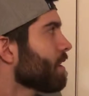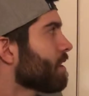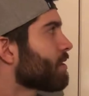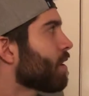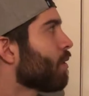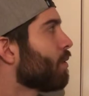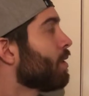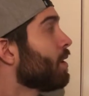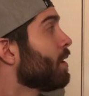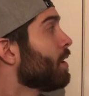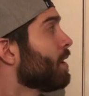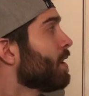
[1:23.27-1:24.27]
So
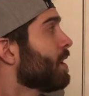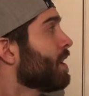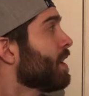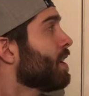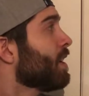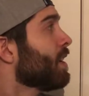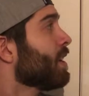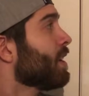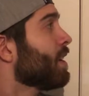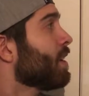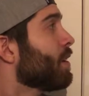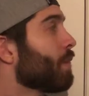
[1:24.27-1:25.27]

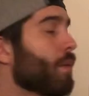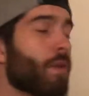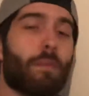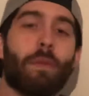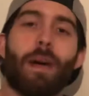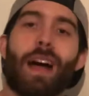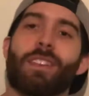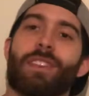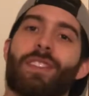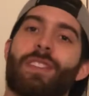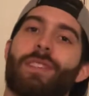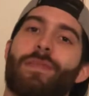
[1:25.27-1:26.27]
we want to be
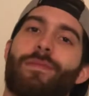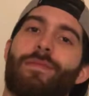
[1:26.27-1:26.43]
balanced.